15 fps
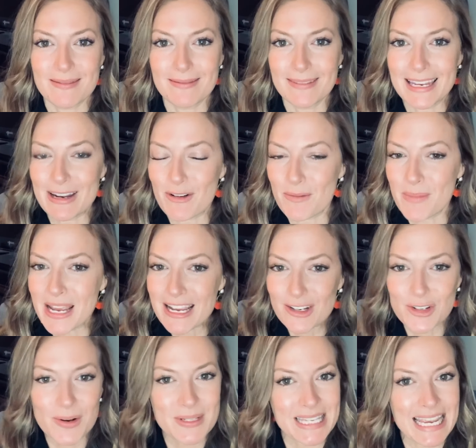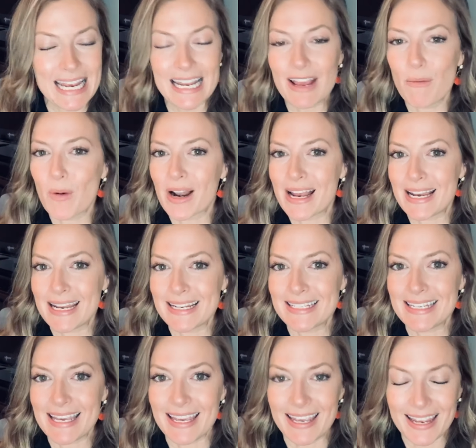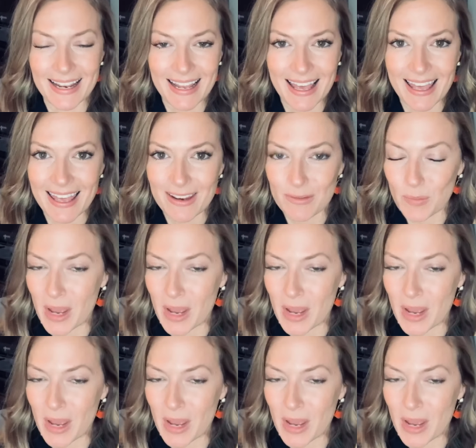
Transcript: you know, making sure I was eating what I needed to eat and,